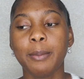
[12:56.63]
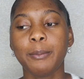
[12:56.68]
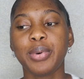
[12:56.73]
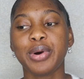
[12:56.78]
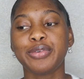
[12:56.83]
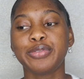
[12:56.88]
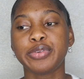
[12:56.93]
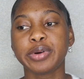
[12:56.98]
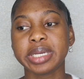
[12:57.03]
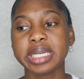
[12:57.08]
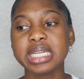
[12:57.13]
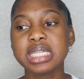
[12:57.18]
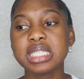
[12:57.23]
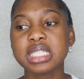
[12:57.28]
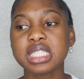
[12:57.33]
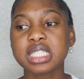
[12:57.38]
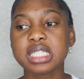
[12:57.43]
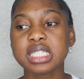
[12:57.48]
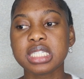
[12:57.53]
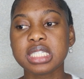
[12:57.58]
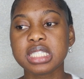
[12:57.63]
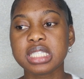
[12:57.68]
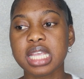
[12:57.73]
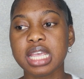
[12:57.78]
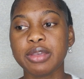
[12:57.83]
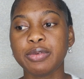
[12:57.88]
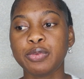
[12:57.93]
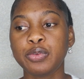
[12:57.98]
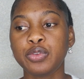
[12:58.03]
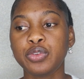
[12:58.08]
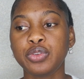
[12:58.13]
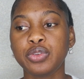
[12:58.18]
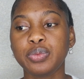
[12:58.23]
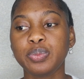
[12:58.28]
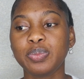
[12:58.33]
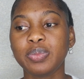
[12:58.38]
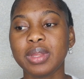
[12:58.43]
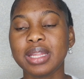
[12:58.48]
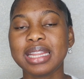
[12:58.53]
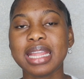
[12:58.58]
But for instance, if
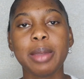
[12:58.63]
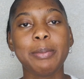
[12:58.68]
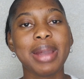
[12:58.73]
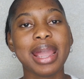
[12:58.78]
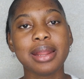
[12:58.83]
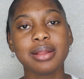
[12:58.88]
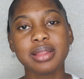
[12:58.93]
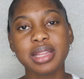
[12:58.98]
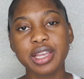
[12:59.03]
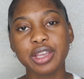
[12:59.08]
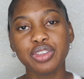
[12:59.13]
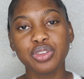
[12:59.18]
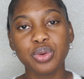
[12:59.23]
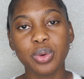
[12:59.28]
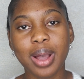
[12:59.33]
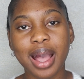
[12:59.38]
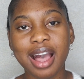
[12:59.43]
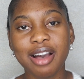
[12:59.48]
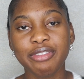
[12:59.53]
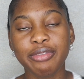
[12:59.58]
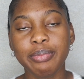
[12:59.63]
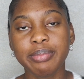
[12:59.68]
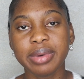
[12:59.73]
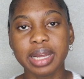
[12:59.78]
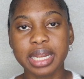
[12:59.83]
they might think you have